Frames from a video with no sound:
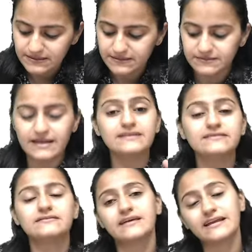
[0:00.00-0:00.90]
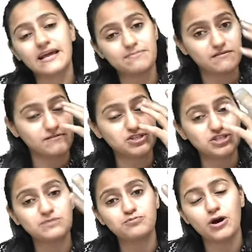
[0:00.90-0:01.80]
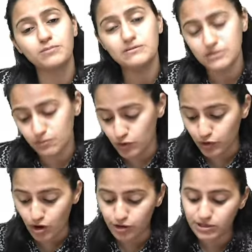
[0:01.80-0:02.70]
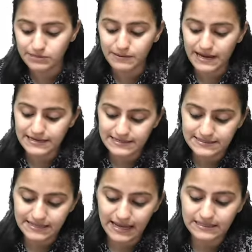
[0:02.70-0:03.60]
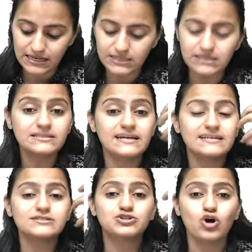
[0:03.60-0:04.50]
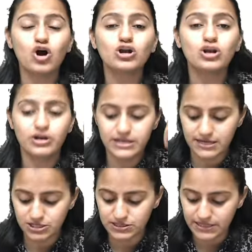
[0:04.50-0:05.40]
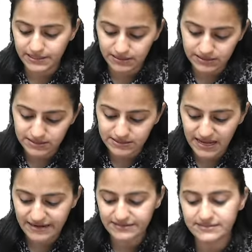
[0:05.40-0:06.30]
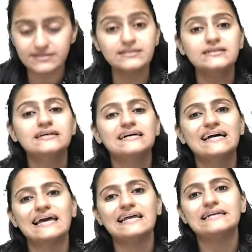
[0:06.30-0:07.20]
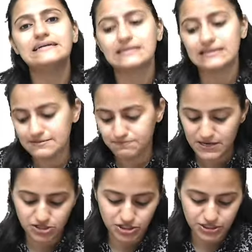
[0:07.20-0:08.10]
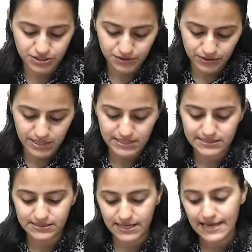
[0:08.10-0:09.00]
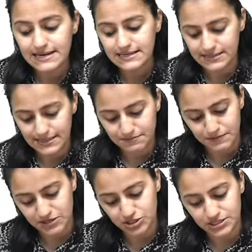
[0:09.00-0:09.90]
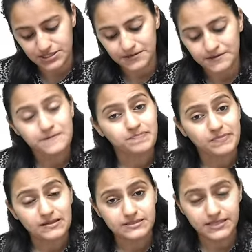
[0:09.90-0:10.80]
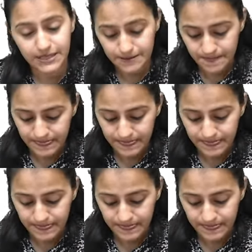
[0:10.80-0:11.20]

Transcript: right? There can be vision problem. The monocular blindness can occur. There is jaw claudication that occurs, and it's a elderly patient. Okay, it's an elderly patient. Okay,